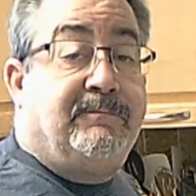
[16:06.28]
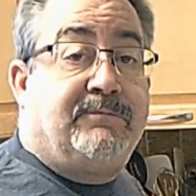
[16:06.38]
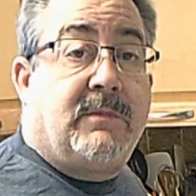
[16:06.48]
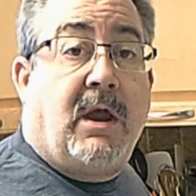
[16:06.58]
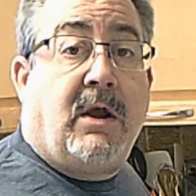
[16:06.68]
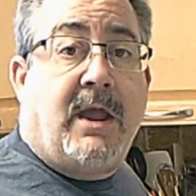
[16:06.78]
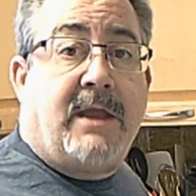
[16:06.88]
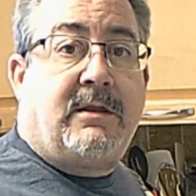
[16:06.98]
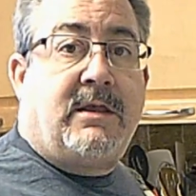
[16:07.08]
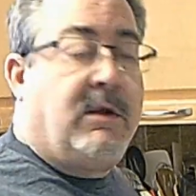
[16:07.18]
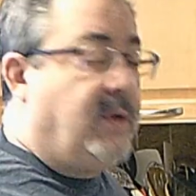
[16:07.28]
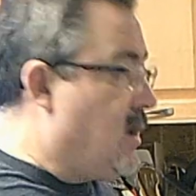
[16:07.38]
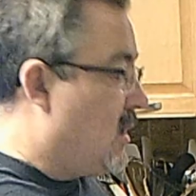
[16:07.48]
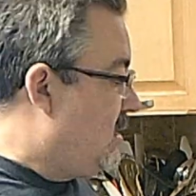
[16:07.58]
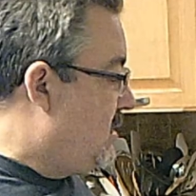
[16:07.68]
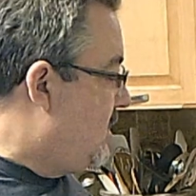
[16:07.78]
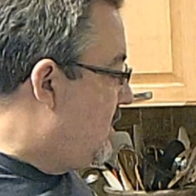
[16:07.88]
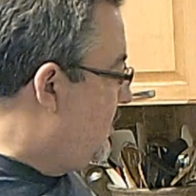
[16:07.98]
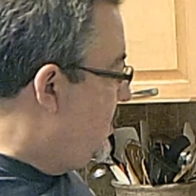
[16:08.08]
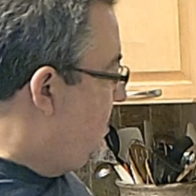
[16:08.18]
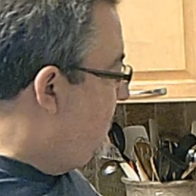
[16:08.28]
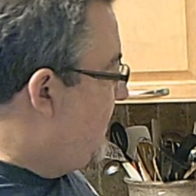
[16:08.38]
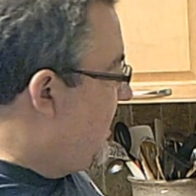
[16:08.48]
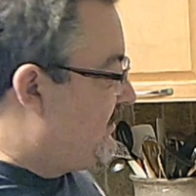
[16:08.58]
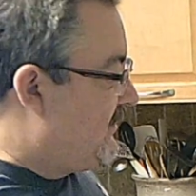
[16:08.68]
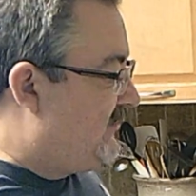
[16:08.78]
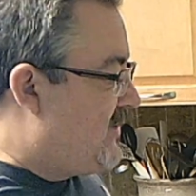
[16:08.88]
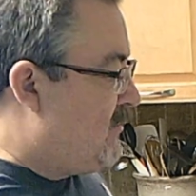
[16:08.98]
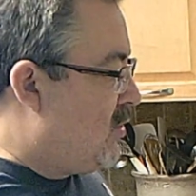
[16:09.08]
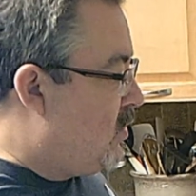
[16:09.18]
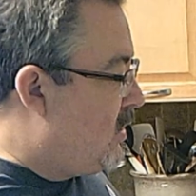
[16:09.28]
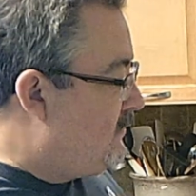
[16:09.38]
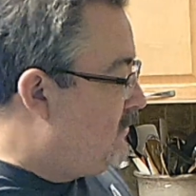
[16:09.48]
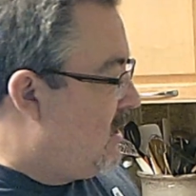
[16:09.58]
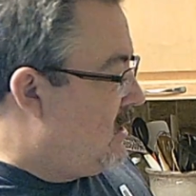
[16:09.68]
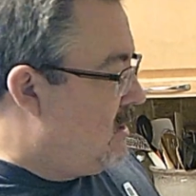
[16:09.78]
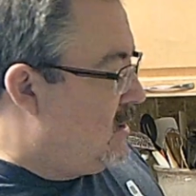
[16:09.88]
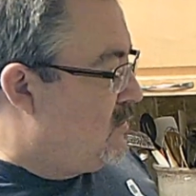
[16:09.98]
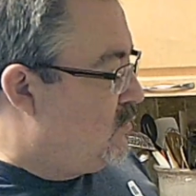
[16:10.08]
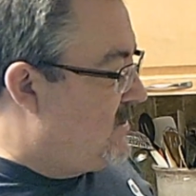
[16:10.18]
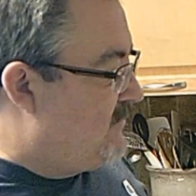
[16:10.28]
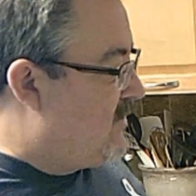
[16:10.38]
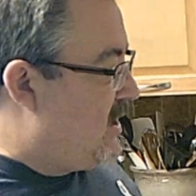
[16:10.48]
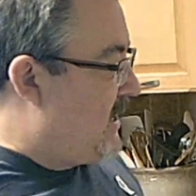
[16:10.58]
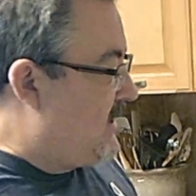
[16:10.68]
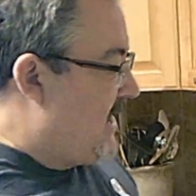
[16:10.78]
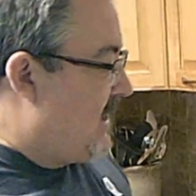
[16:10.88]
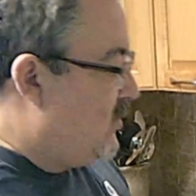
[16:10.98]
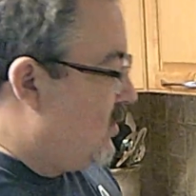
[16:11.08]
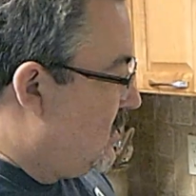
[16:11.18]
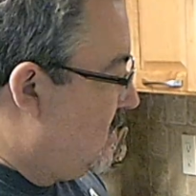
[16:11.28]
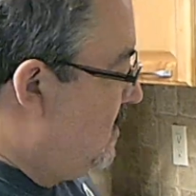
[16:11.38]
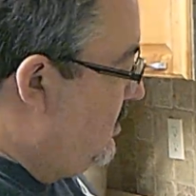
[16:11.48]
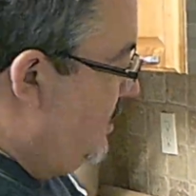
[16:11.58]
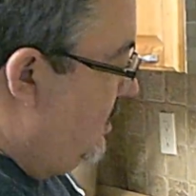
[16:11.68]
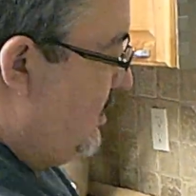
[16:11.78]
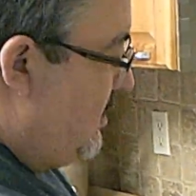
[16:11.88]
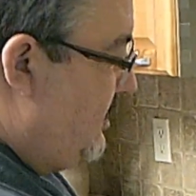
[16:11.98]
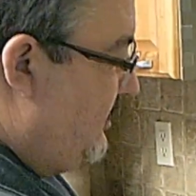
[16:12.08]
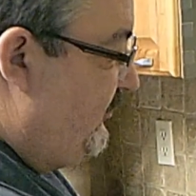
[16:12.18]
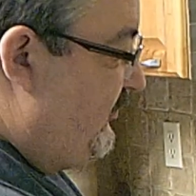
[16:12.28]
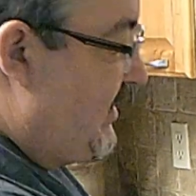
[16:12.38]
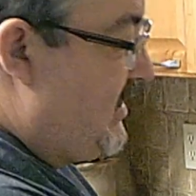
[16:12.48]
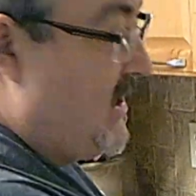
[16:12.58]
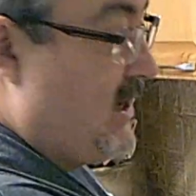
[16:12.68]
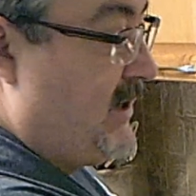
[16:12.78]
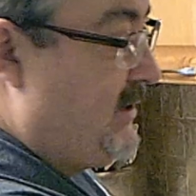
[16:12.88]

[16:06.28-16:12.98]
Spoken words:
All right, here we are. We've got the steamer going. We've got our chicken